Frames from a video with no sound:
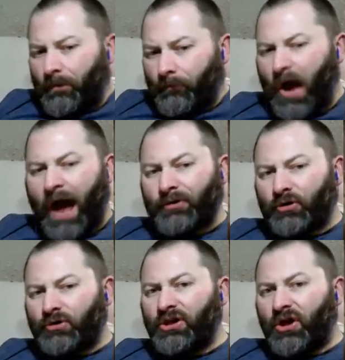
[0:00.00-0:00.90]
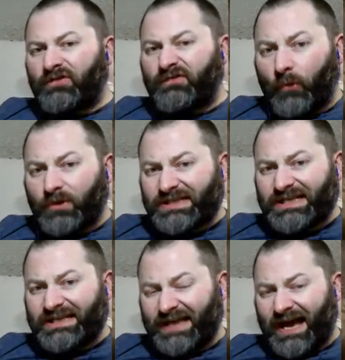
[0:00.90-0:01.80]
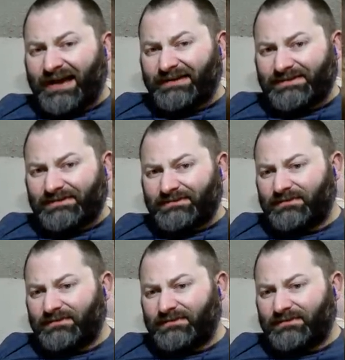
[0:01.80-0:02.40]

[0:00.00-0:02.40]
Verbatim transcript: Muhammad only lost 14 guys,